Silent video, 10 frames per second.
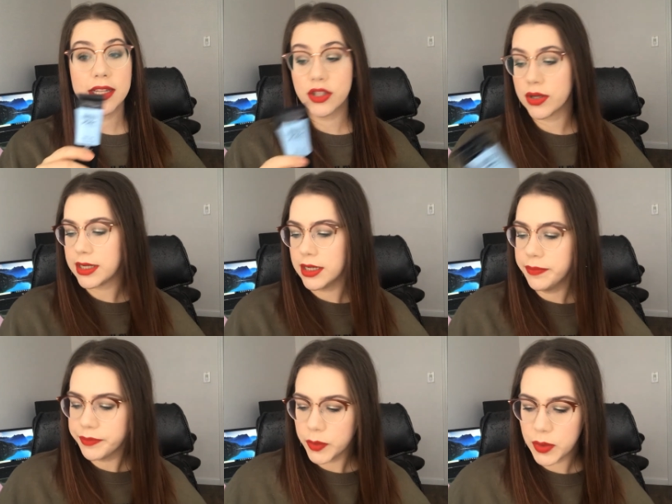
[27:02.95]
think that's a good
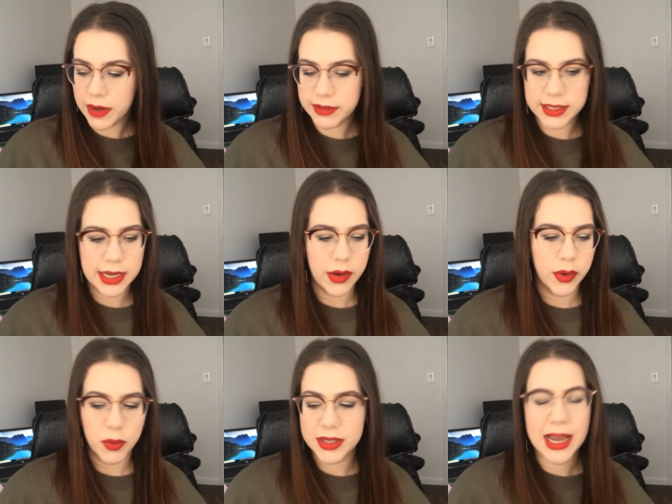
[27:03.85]
deal. We'll have to see
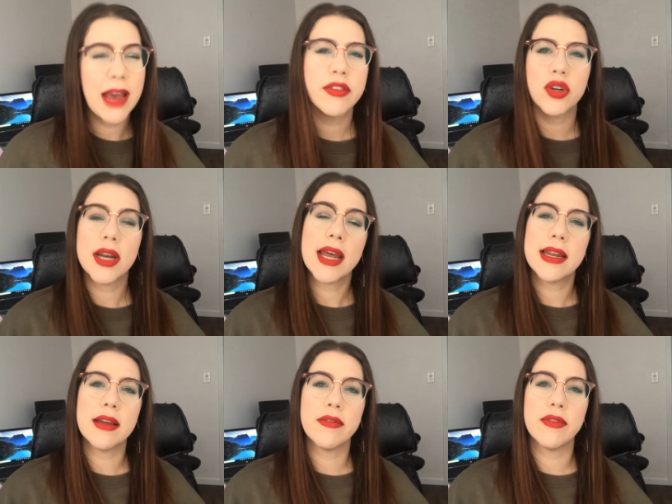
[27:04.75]
how it works. I haven't tried
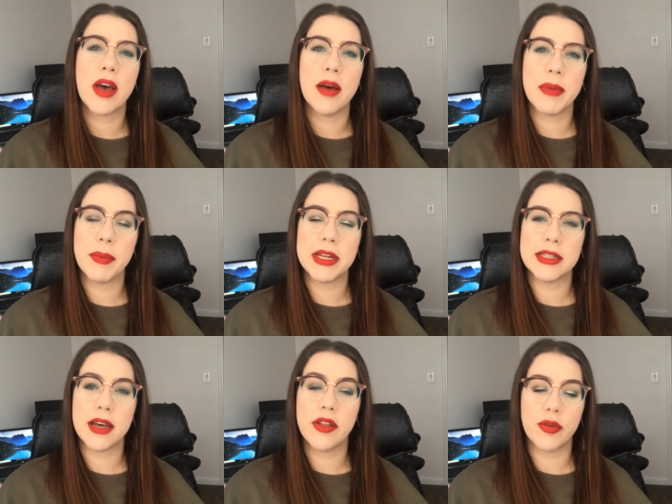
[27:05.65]
any of
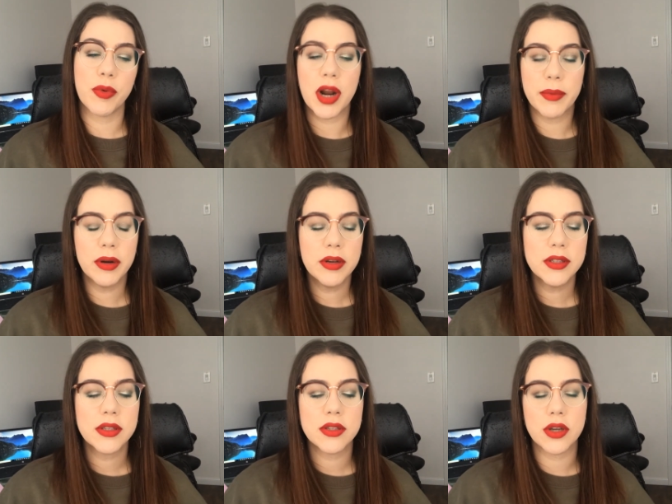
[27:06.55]
Maybelline's other
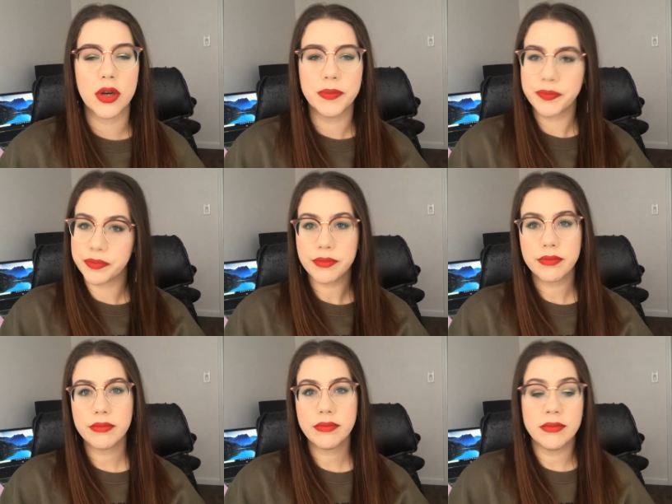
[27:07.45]
primers, so
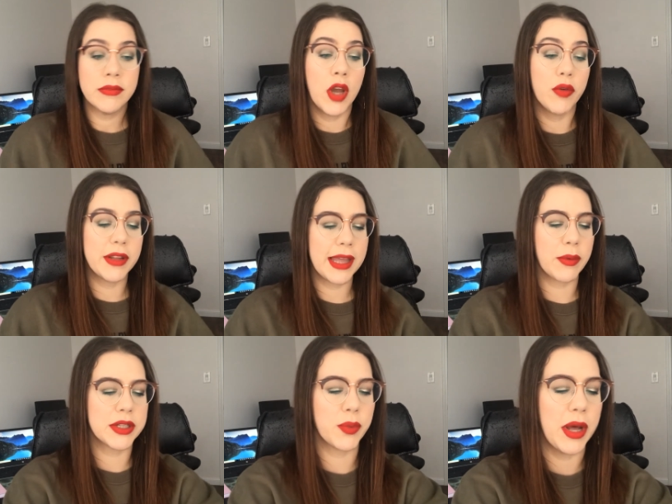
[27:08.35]
hopefully
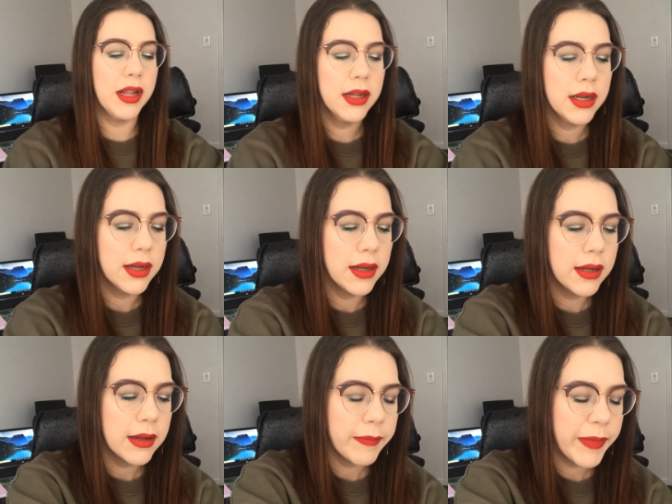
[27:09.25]
that works well.
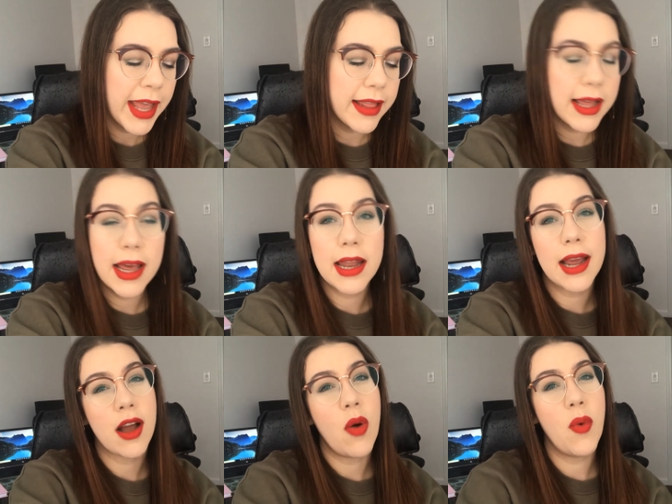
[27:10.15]
And
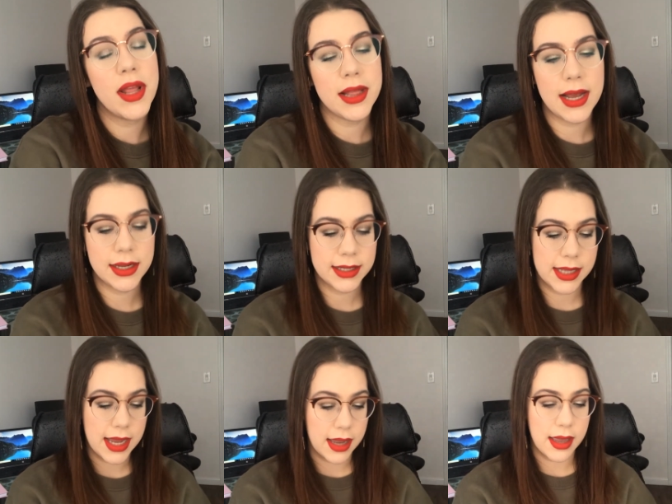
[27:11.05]
then I got one
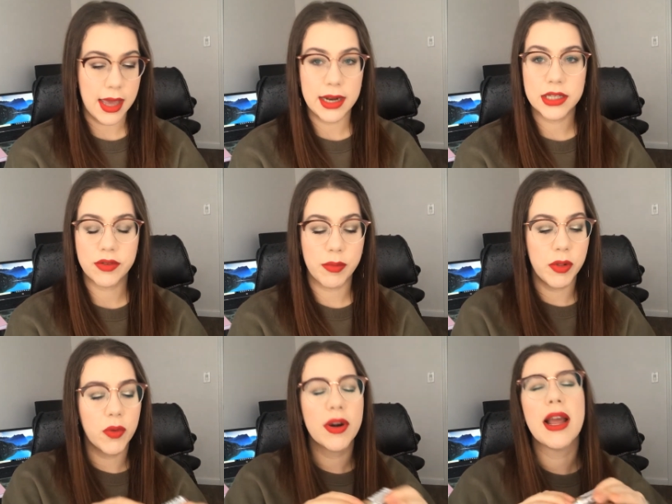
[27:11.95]
last thing, and it's
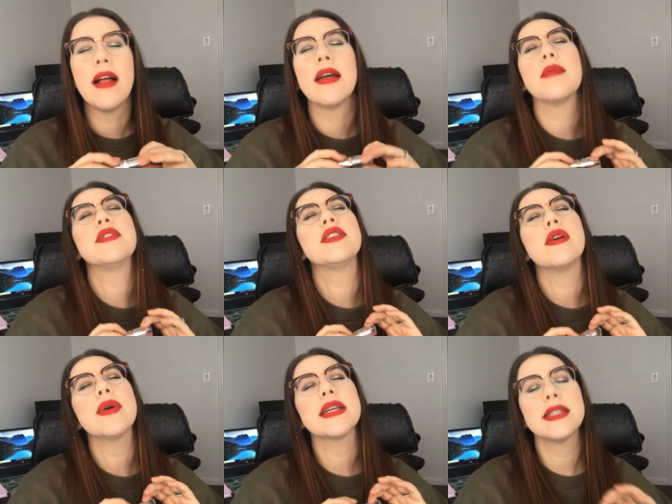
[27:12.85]
from Loreal, and I'm
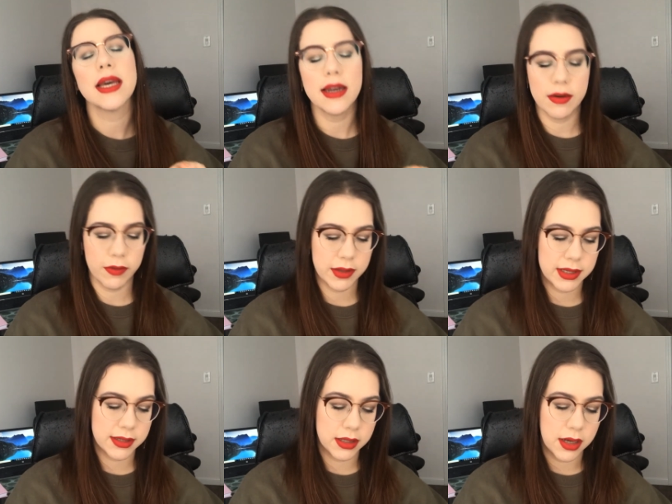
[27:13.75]
so excited for
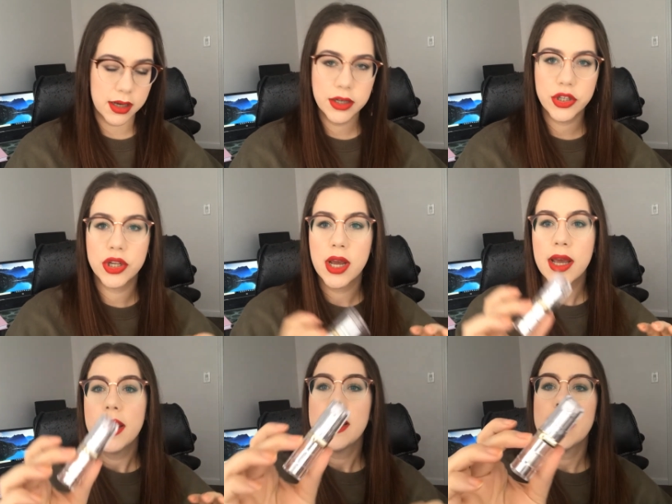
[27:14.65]
this launch.
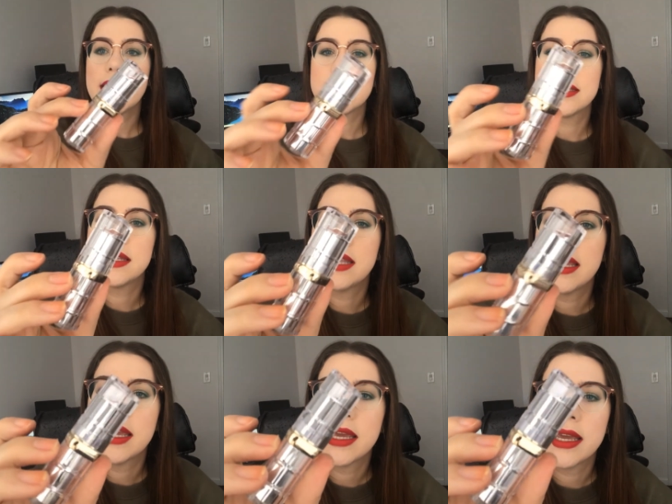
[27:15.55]
It's
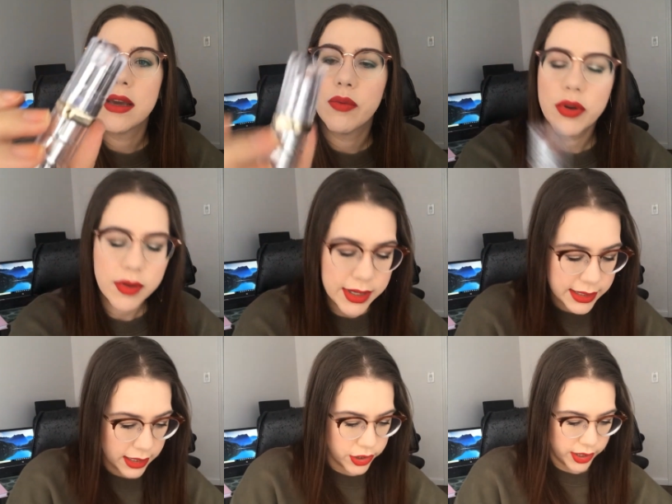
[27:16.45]
the, what are
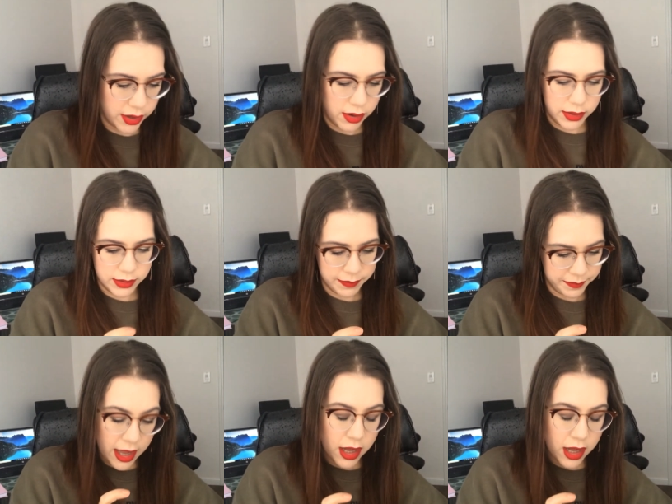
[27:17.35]
these actually called?